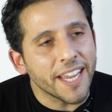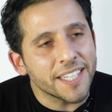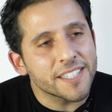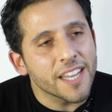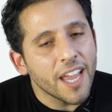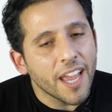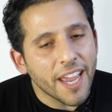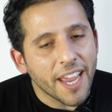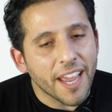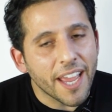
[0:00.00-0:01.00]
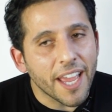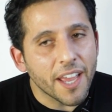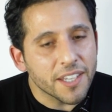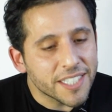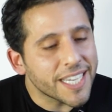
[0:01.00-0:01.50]
is
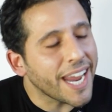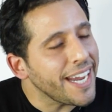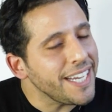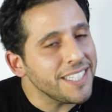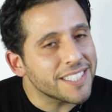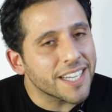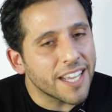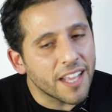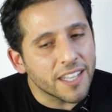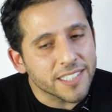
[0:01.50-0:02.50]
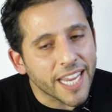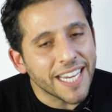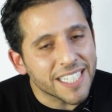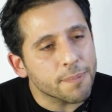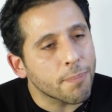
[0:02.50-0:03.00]
change
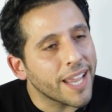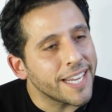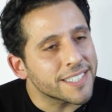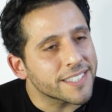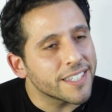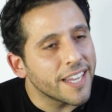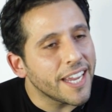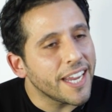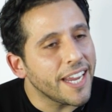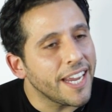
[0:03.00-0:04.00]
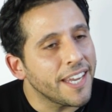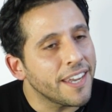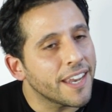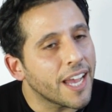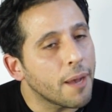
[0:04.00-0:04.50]
takes place
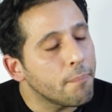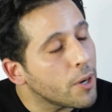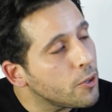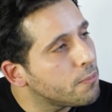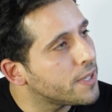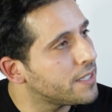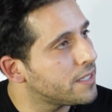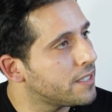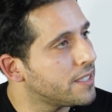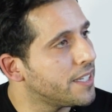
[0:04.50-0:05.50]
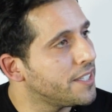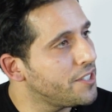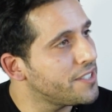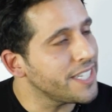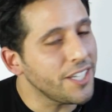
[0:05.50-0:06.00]
in a moment.
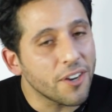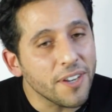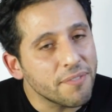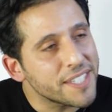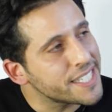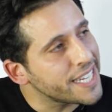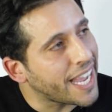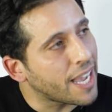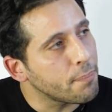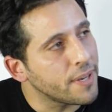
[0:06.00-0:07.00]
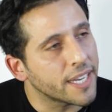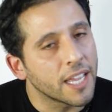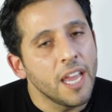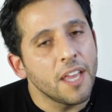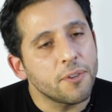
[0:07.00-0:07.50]
Do you see? You don't even see it happening.
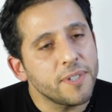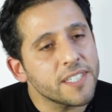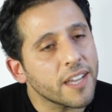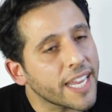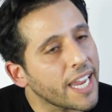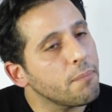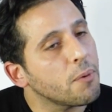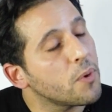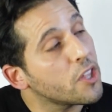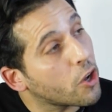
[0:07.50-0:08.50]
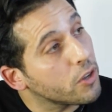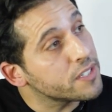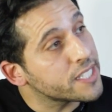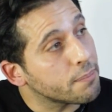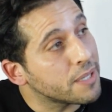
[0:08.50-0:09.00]
The reason I came up with a
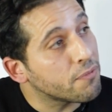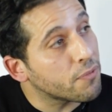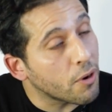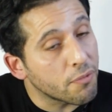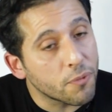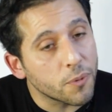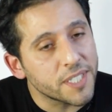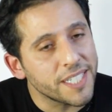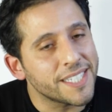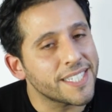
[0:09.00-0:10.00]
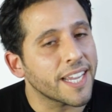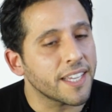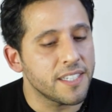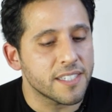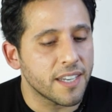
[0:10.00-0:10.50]
concept of 14
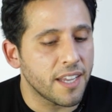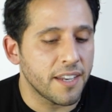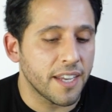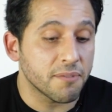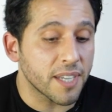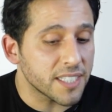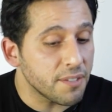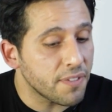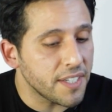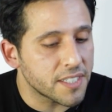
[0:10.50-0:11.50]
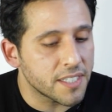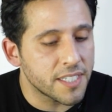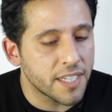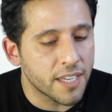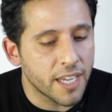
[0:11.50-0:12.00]
seconds, and it was actually featured
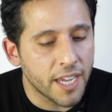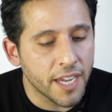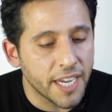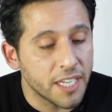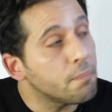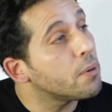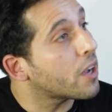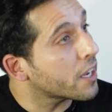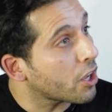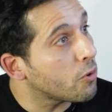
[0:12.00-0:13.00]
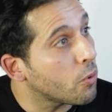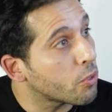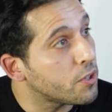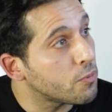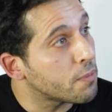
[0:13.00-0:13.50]
in a book I
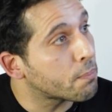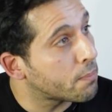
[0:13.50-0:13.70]
co-authored with